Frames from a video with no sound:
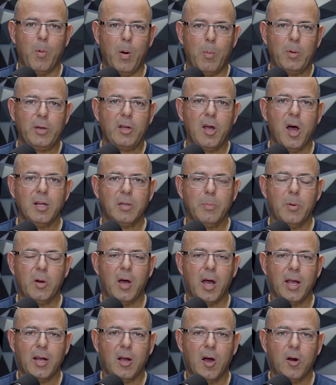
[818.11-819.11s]
When we talked about
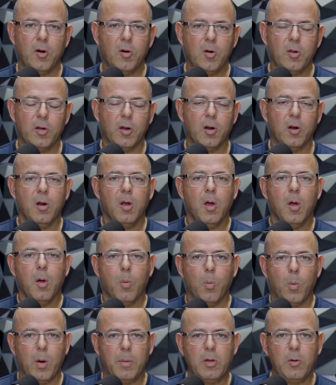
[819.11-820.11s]
icon earlier,
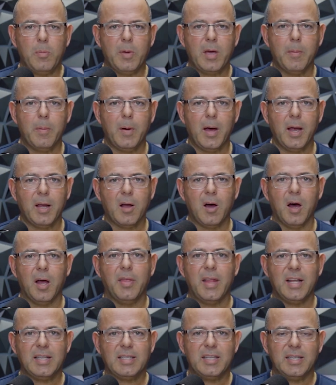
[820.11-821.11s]
when you become
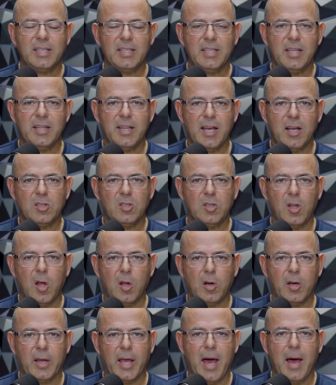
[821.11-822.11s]
Icon, that
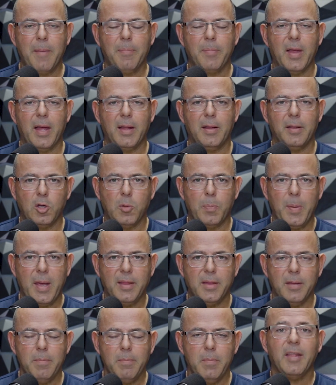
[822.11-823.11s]
$16,000 caps that you
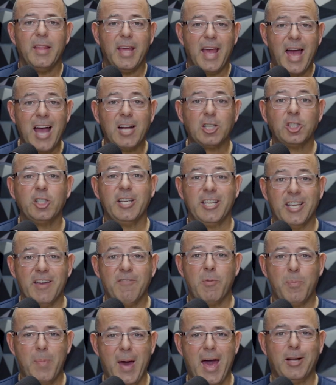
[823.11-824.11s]
paid them, they actually
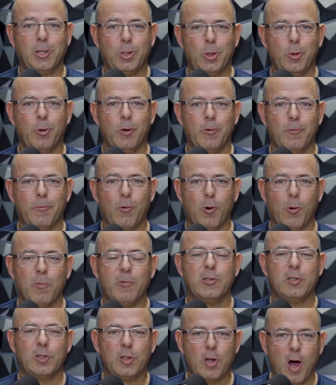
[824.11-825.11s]
give it back to you in a form
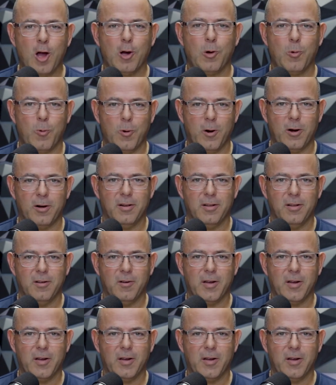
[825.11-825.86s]
of stock award.